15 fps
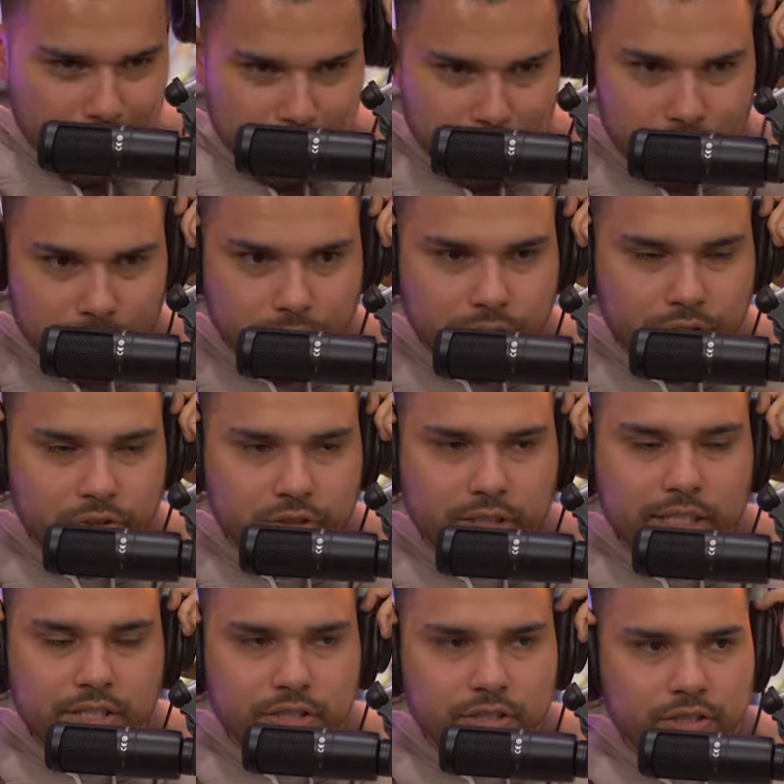are you where are you
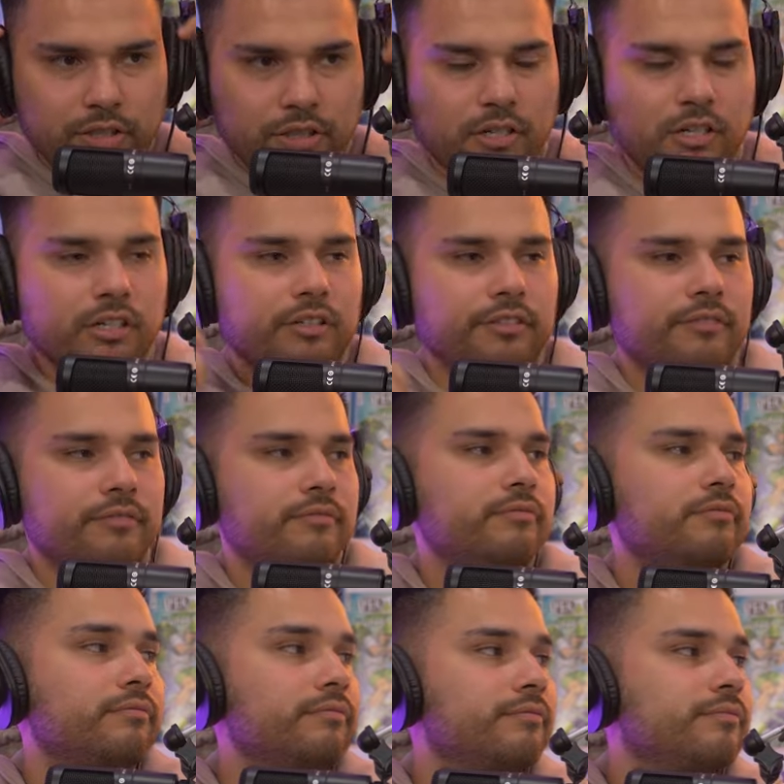stationing your car?
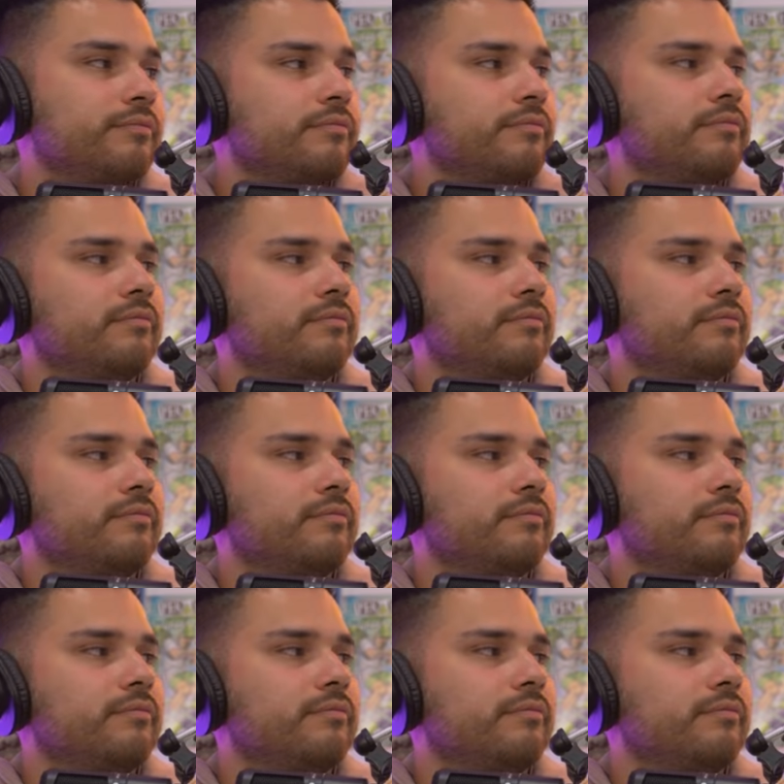At the